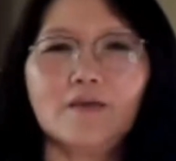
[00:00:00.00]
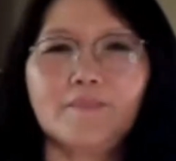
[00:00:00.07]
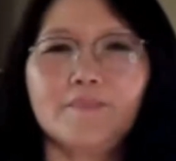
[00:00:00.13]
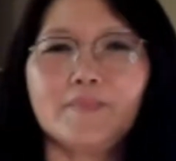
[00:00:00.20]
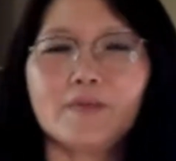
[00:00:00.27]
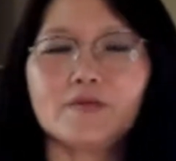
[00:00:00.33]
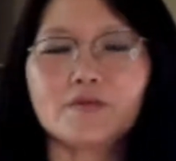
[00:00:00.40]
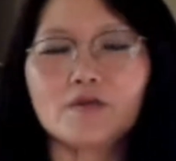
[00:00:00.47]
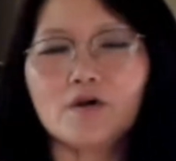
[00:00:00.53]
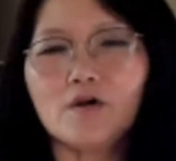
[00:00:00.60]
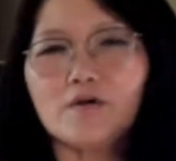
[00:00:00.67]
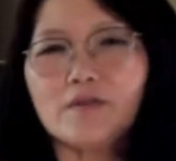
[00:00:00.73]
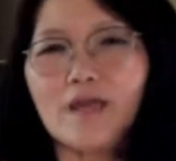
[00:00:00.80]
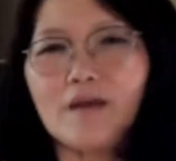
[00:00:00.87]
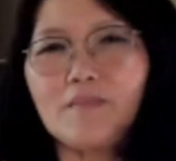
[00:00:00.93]

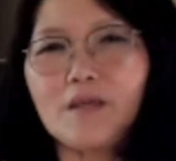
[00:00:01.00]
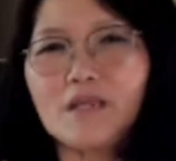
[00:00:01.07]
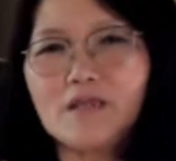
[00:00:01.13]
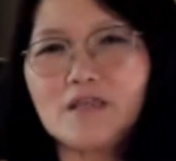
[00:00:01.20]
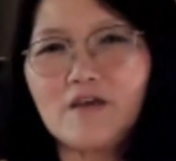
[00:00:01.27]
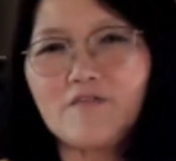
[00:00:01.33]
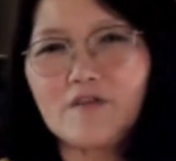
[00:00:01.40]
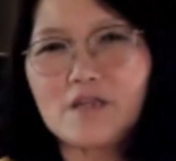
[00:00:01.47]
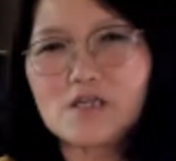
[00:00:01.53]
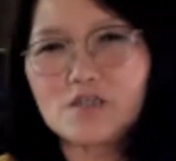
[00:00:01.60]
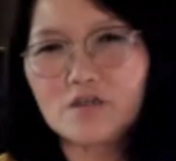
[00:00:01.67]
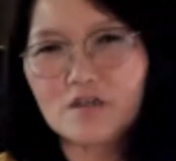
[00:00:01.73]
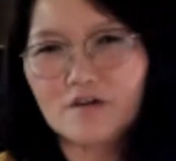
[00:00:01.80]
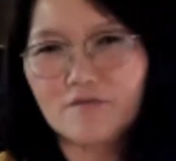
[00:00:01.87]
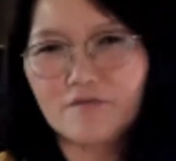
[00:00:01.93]
So there are many
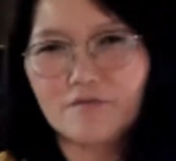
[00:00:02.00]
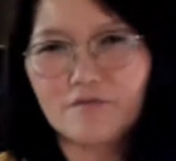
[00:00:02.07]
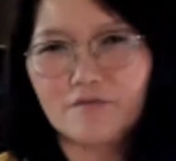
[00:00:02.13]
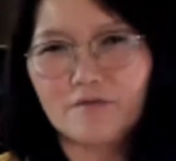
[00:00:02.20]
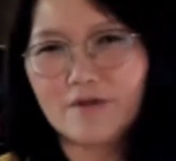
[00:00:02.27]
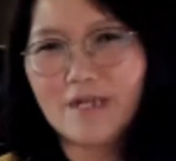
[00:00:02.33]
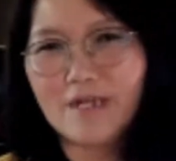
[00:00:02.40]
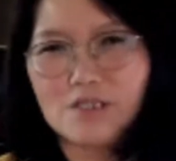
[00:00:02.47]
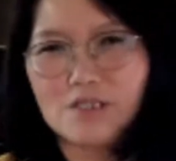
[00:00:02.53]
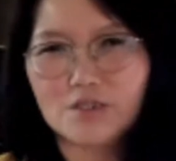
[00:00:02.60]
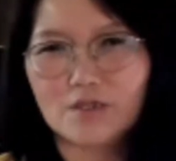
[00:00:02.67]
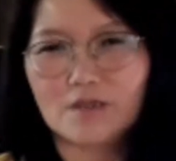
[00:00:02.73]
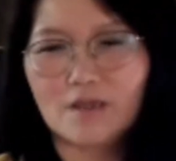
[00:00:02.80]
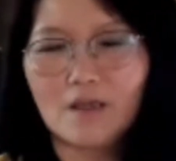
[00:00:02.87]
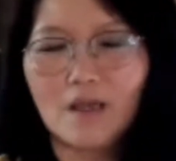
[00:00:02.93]
definitions of
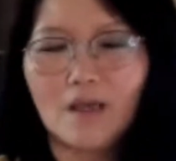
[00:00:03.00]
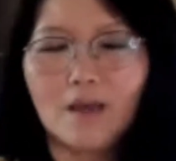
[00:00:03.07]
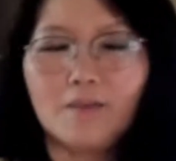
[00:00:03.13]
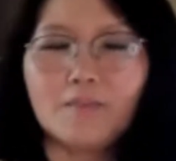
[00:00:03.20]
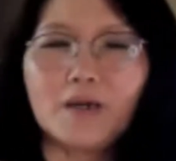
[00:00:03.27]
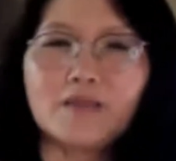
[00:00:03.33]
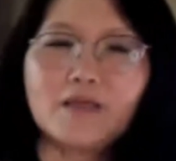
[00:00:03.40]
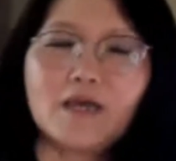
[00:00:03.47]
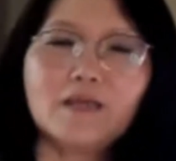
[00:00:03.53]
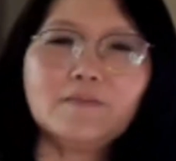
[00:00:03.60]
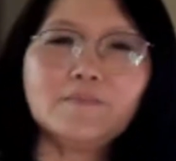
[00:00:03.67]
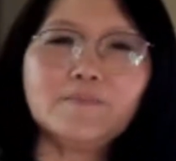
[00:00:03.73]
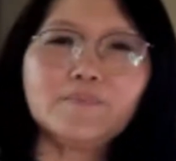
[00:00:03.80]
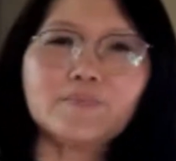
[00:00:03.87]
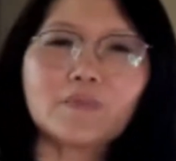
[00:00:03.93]
religion. But
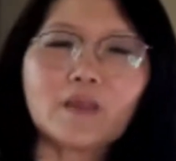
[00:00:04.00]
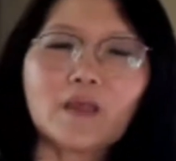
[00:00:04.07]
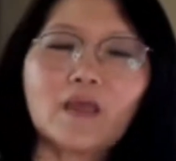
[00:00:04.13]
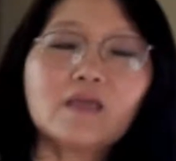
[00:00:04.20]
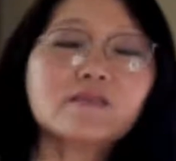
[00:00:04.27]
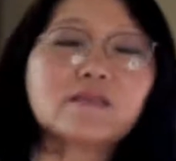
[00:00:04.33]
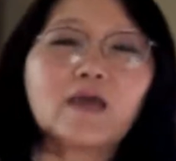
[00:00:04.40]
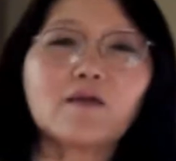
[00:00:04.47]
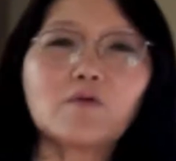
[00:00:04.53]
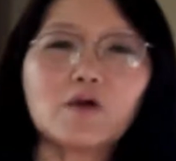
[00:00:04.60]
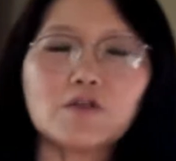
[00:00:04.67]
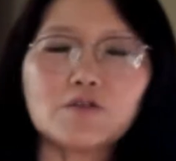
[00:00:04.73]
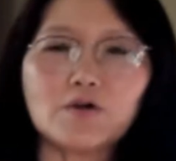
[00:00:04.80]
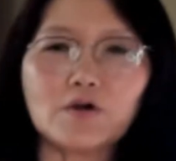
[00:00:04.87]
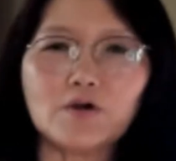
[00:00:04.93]
then in
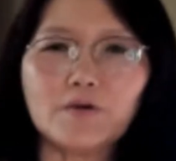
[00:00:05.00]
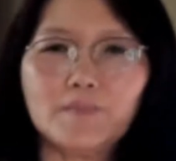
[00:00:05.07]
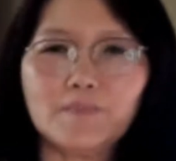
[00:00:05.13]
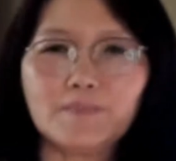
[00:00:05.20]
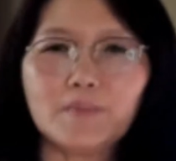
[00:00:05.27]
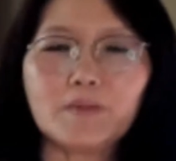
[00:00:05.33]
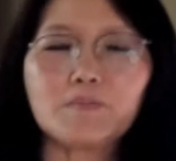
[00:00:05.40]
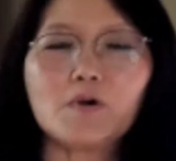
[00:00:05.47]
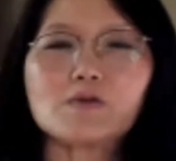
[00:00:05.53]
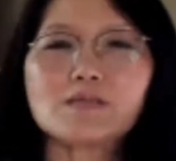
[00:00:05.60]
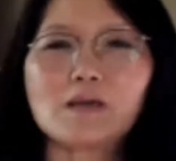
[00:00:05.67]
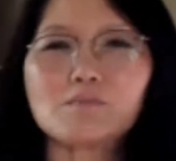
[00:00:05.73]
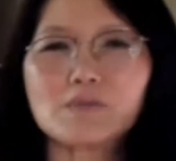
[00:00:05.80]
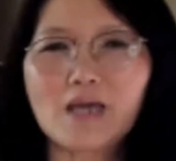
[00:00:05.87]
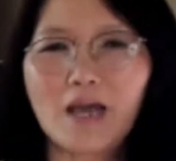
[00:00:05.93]
Taekwondo, people
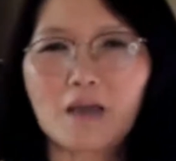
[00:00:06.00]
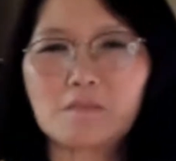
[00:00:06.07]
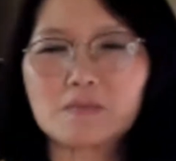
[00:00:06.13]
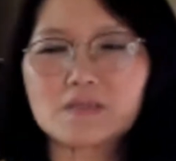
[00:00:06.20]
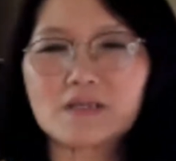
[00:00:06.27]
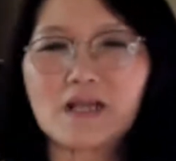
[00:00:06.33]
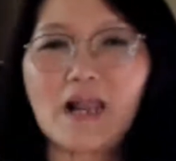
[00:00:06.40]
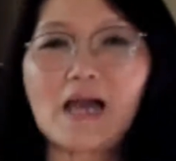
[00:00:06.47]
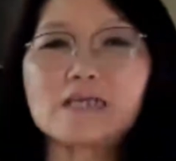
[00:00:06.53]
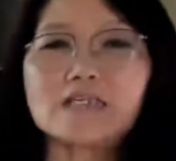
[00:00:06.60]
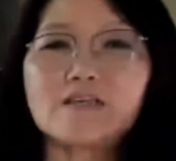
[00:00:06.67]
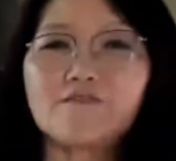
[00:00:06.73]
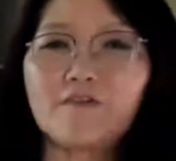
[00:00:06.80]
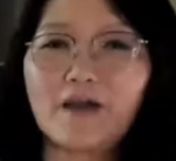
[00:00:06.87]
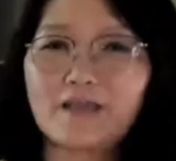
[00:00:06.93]
sometimes
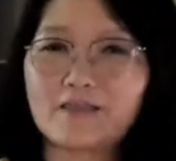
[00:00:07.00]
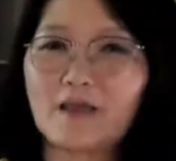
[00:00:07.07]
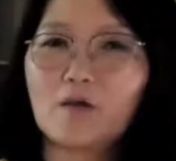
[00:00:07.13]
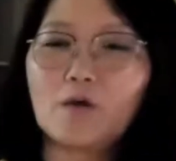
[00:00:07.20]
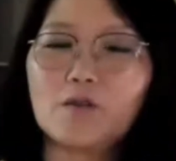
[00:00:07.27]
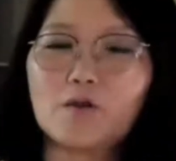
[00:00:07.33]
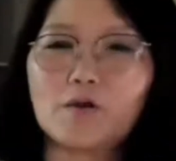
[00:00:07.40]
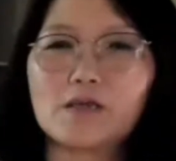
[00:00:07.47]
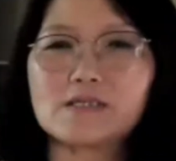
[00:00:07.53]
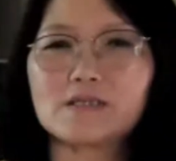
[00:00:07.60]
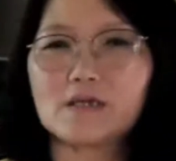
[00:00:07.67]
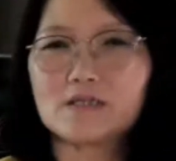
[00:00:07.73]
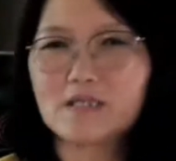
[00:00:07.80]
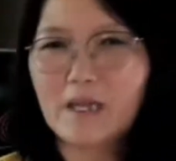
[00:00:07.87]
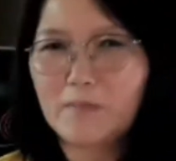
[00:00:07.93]
classify Taekwondo as
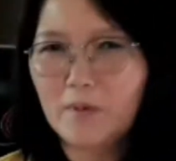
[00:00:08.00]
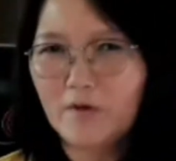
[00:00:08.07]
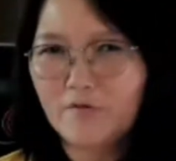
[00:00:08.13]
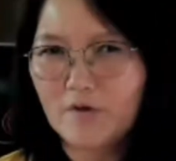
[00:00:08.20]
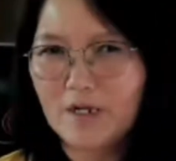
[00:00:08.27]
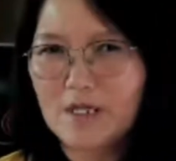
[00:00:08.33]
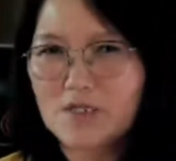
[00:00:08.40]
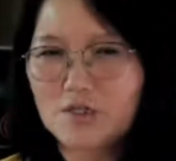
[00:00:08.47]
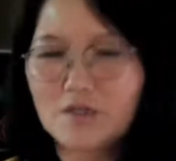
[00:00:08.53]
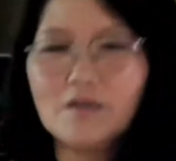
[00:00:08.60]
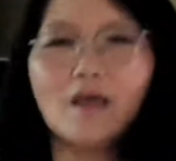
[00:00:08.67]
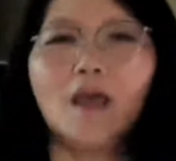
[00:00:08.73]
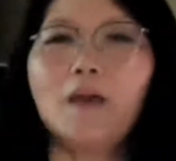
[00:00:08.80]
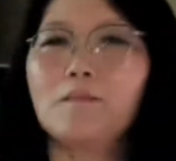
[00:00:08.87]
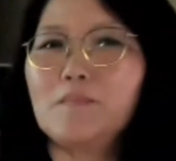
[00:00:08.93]
a type of religion
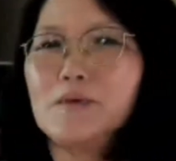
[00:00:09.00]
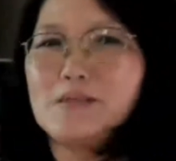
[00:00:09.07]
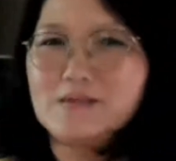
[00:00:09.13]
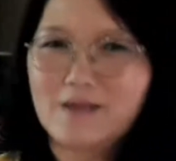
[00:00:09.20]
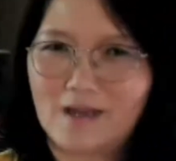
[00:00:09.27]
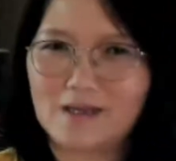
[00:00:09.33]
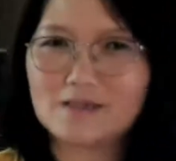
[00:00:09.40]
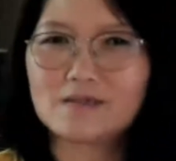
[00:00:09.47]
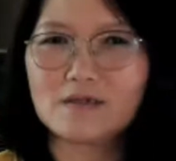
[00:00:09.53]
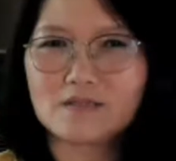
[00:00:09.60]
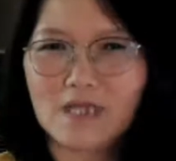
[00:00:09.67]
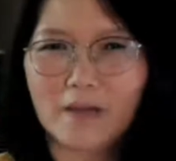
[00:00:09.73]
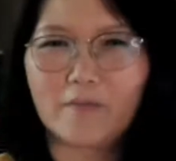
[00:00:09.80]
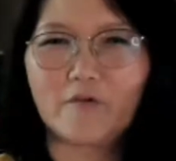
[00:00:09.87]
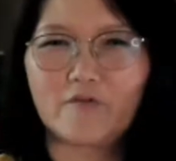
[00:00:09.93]
besides a
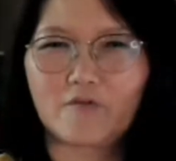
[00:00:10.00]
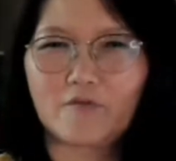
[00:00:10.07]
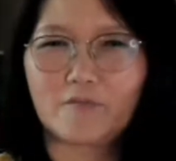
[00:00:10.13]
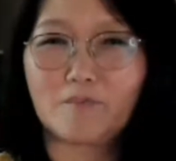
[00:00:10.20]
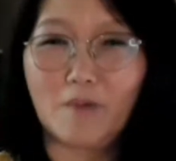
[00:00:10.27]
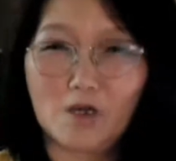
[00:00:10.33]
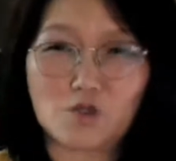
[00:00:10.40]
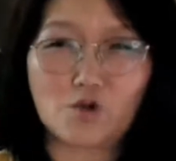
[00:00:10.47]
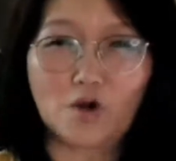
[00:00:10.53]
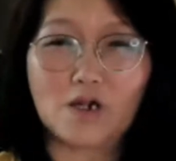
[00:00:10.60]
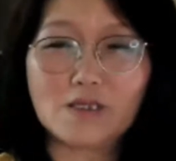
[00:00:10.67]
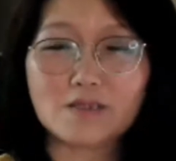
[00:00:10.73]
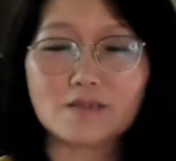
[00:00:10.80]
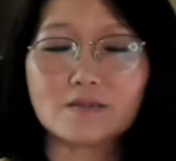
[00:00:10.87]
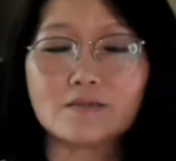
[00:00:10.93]
type of martial
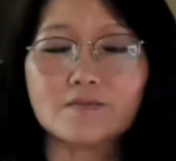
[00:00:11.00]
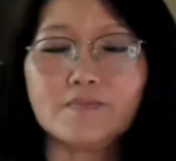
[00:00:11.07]
arts.